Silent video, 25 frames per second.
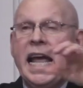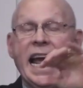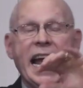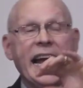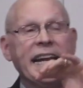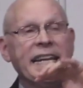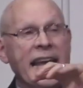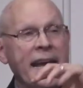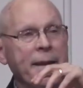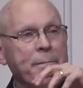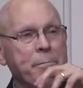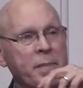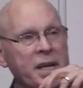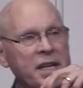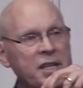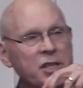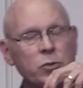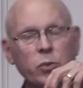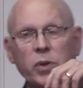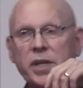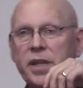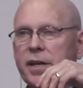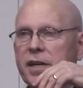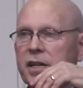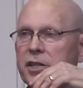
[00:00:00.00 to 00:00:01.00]
And yet mixed
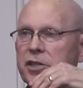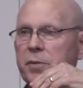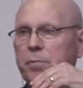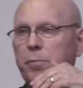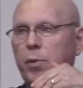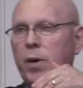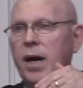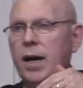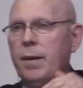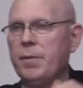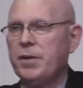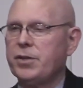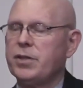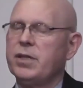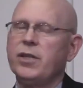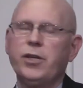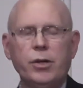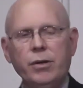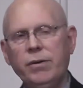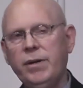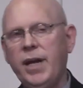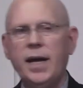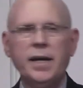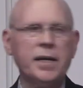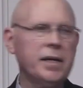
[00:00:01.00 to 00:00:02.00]
with it is a promise.
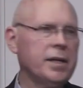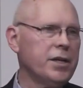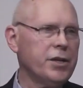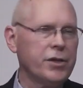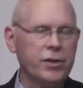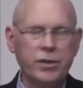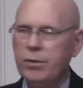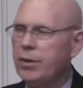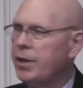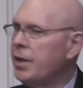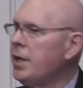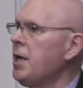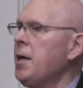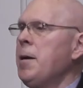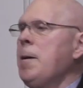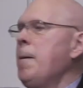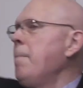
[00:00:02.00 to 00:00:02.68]
You're not going to do it.